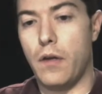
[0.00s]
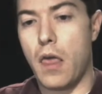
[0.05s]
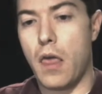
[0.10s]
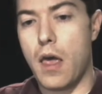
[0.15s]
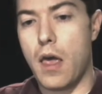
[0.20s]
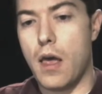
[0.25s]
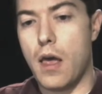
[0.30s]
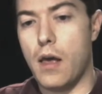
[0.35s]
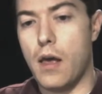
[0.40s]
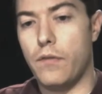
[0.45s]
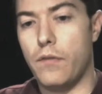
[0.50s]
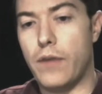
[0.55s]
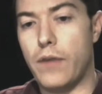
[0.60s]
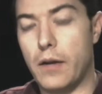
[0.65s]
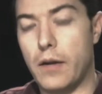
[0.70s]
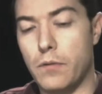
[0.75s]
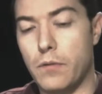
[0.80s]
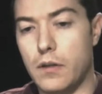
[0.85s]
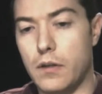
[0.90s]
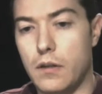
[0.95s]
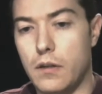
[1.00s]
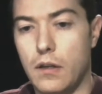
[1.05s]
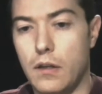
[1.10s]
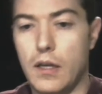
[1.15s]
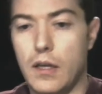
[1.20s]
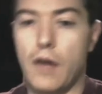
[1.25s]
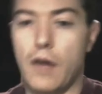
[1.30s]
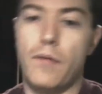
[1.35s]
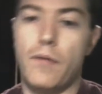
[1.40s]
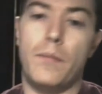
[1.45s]
federal
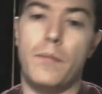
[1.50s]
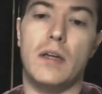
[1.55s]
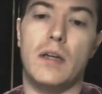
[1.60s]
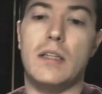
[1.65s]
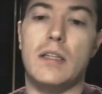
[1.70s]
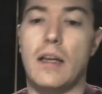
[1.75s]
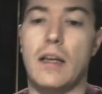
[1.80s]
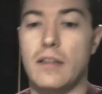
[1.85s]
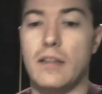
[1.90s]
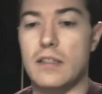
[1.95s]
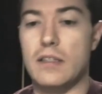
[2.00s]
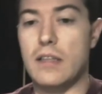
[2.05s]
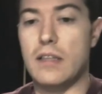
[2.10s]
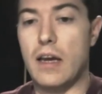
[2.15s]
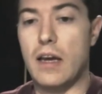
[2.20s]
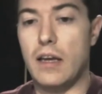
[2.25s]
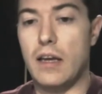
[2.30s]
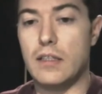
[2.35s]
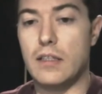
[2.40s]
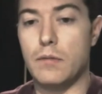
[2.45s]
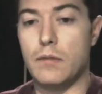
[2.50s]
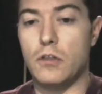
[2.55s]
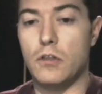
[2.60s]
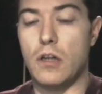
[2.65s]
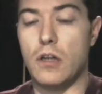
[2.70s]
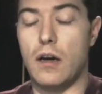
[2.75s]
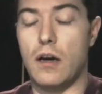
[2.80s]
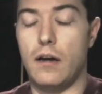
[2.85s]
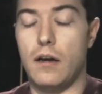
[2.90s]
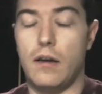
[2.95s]
government and the states, which
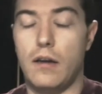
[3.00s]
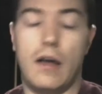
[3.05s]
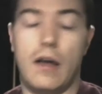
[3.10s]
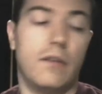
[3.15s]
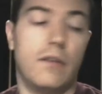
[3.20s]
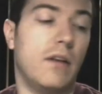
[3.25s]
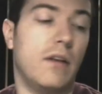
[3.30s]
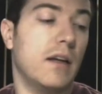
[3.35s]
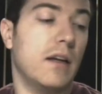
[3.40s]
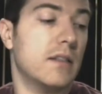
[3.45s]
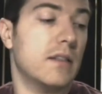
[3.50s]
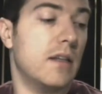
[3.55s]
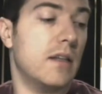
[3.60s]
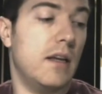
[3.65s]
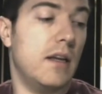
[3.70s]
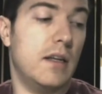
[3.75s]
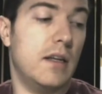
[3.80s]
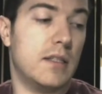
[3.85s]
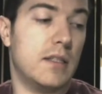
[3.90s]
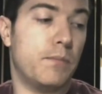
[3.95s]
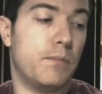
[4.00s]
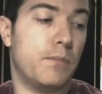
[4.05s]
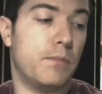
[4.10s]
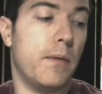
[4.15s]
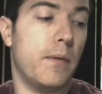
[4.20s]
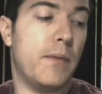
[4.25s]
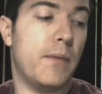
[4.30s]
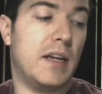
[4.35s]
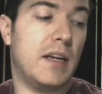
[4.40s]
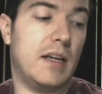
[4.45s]
I think is problematic
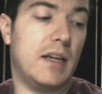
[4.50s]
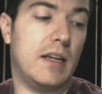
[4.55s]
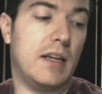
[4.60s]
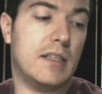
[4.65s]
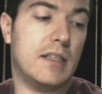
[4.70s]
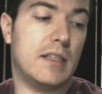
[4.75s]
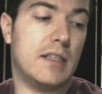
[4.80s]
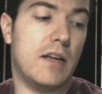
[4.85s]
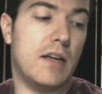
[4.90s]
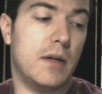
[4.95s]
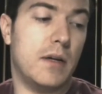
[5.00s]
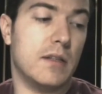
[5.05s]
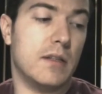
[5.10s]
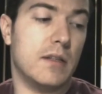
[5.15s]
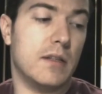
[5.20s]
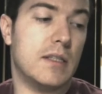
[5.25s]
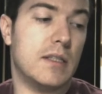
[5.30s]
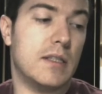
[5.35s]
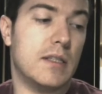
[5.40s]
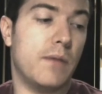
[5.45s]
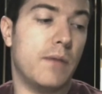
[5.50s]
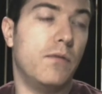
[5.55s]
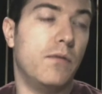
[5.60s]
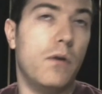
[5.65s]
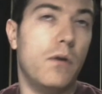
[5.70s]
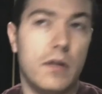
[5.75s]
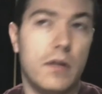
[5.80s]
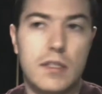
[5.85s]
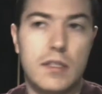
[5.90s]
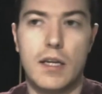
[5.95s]
in itself because it's
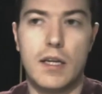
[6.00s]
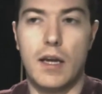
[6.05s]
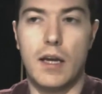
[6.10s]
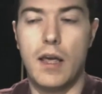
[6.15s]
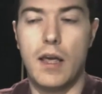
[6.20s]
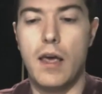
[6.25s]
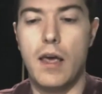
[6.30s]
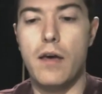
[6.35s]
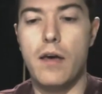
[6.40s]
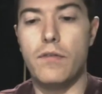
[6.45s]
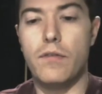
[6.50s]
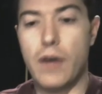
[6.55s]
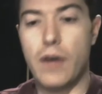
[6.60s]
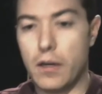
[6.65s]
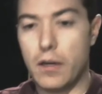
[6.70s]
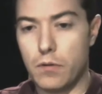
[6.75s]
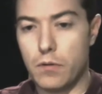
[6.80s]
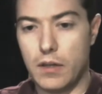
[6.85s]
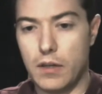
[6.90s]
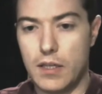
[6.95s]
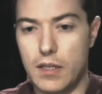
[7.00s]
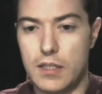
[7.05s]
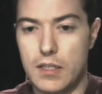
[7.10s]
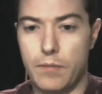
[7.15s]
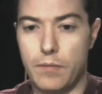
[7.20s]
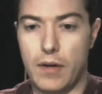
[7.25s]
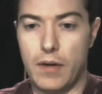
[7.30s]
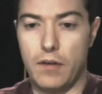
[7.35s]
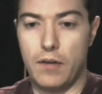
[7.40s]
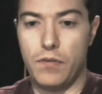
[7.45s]
subverting federalism. And if you
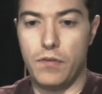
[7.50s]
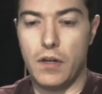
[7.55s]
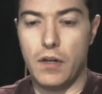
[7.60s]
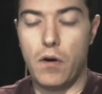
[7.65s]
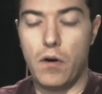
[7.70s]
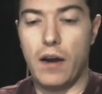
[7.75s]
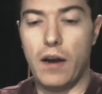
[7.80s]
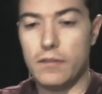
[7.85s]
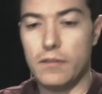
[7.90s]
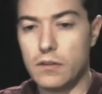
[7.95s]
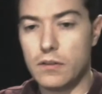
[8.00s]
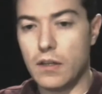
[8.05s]
know anything